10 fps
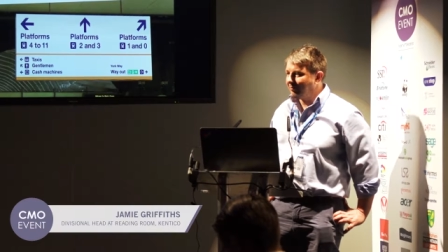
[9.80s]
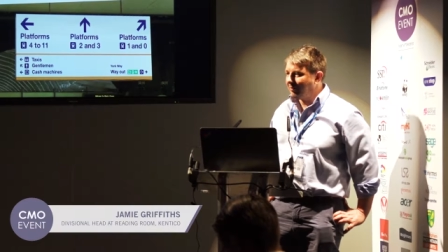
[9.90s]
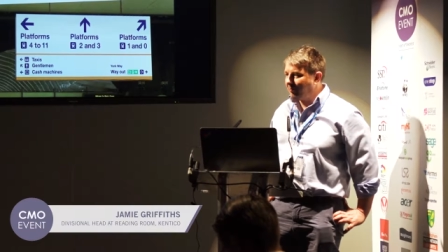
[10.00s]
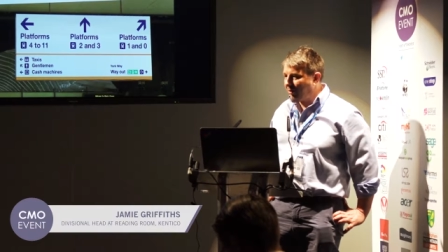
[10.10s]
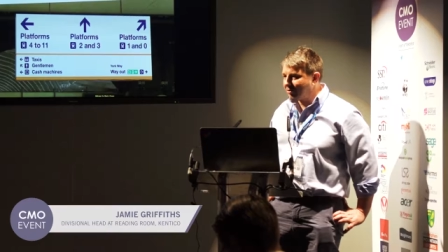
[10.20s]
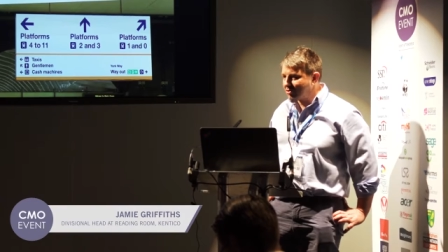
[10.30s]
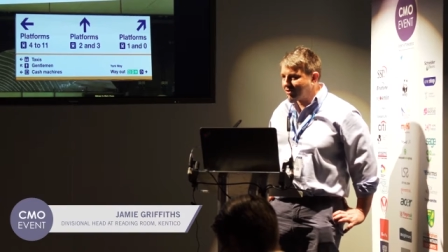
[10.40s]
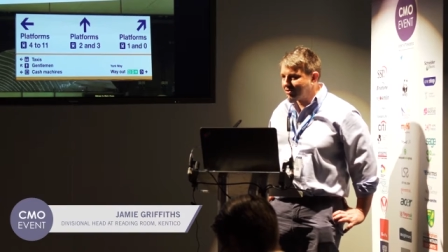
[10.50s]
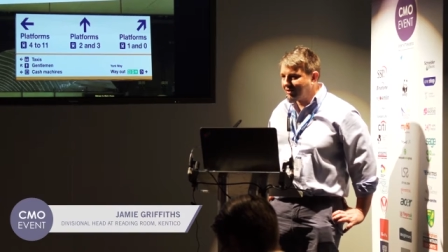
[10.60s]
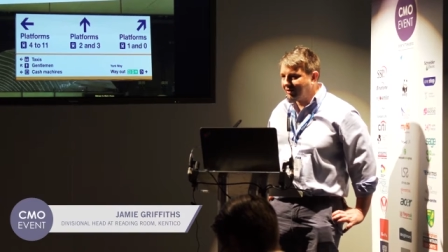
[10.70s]
um,
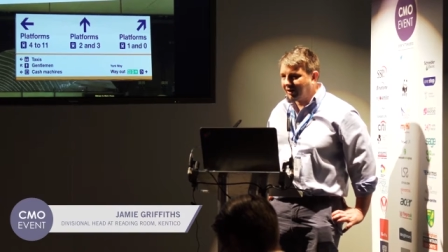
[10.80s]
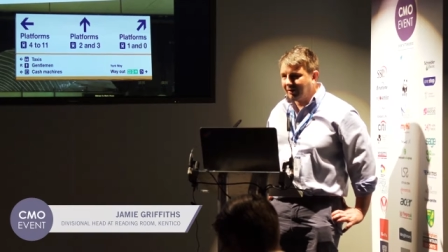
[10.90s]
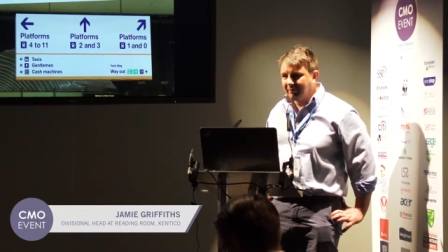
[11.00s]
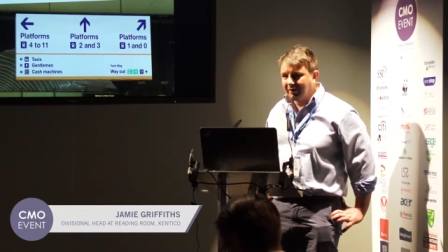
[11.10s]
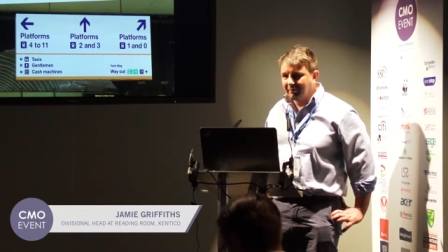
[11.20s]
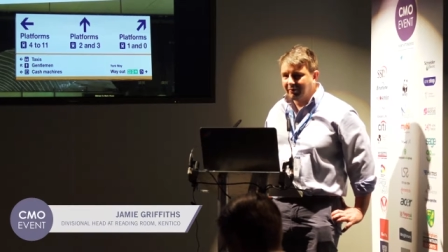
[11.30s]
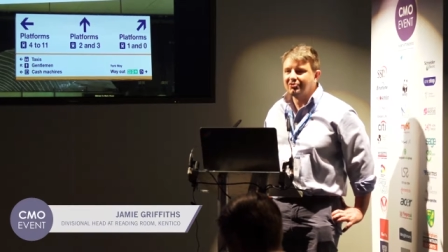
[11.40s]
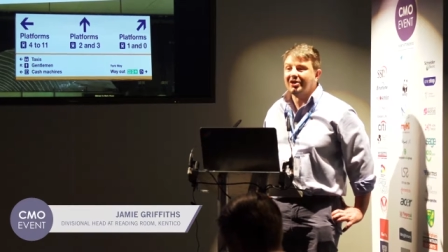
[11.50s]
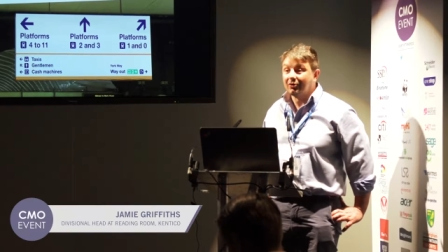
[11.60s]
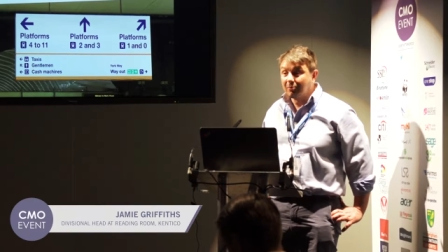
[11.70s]
apologising. I'm um, a
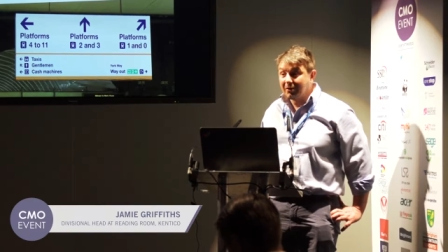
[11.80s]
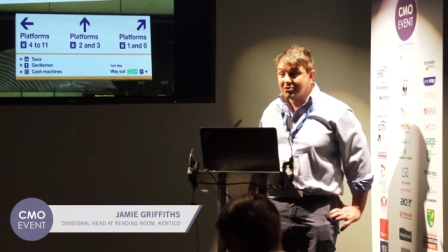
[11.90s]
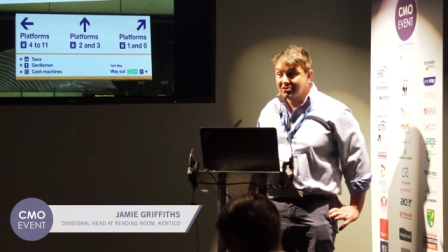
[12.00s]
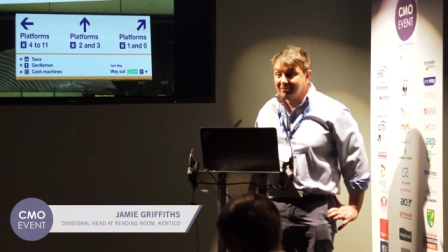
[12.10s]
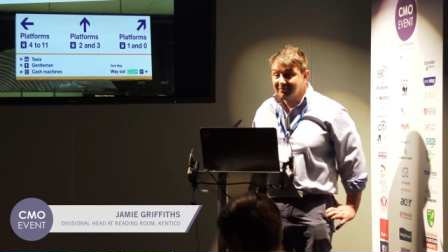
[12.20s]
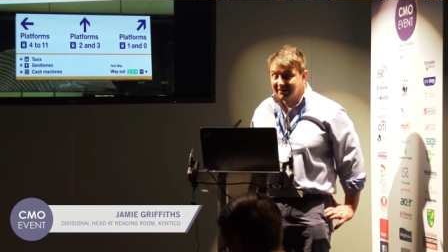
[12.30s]
technical person,